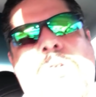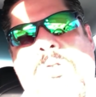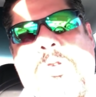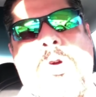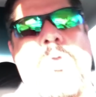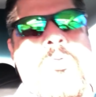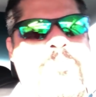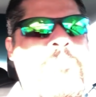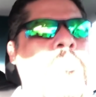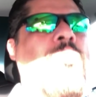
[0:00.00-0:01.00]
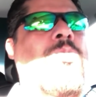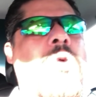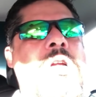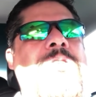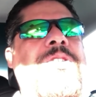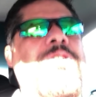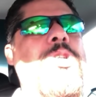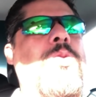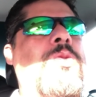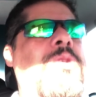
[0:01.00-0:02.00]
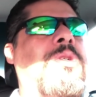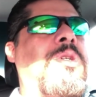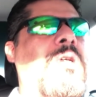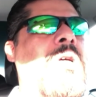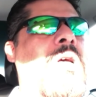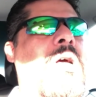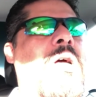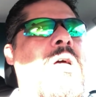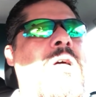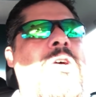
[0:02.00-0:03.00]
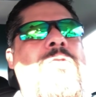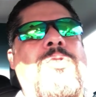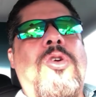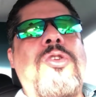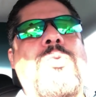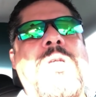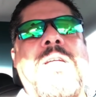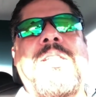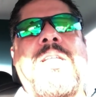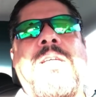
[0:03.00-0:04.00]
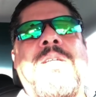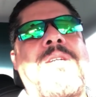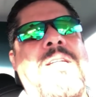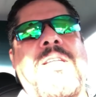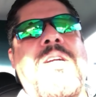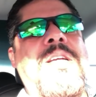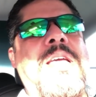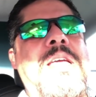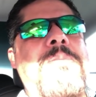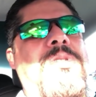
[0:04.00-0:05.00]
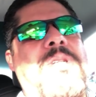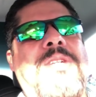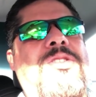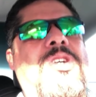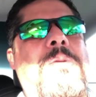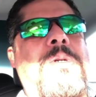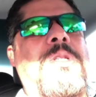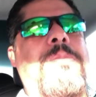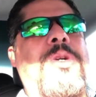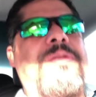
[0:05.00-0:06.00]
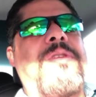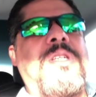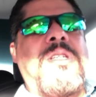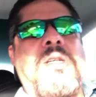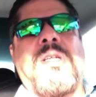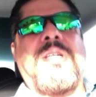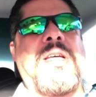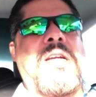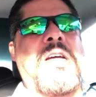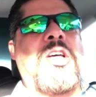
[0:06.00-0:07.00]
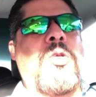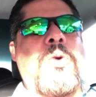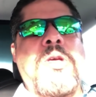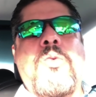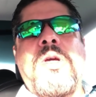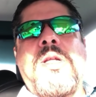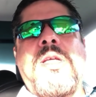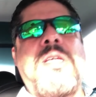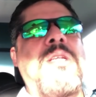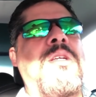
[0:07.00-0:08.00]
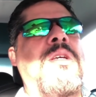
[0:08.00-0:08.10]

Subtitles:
So what else is new? Of course, we got the Atari games. Let's talk about that briefly, get it out of the way quickly.